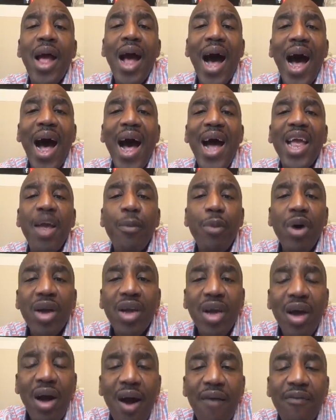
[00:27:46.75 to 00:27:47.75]
I am a
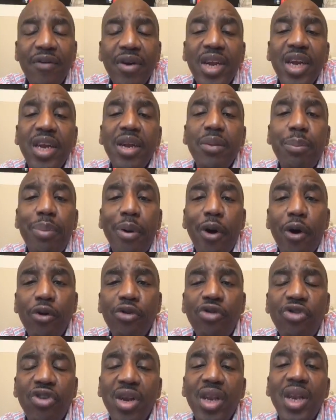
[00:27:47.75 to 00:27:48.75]
covenant
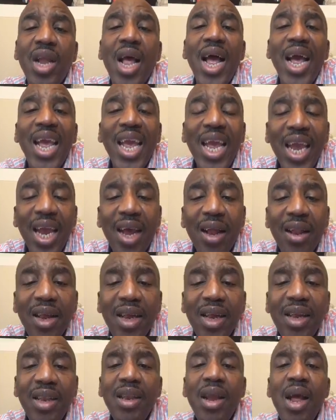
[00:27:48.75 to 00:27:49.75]
person.
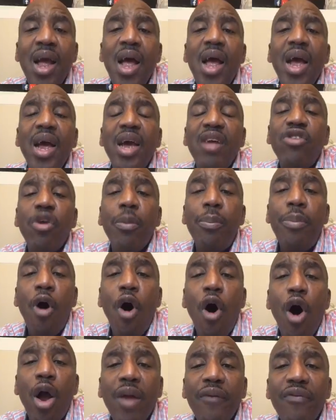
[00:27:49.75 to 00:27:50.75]
Healing is a
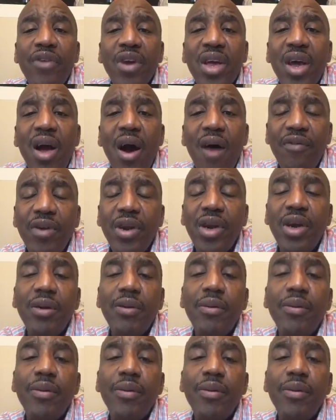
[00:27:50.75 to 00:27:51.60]
part of the covenant.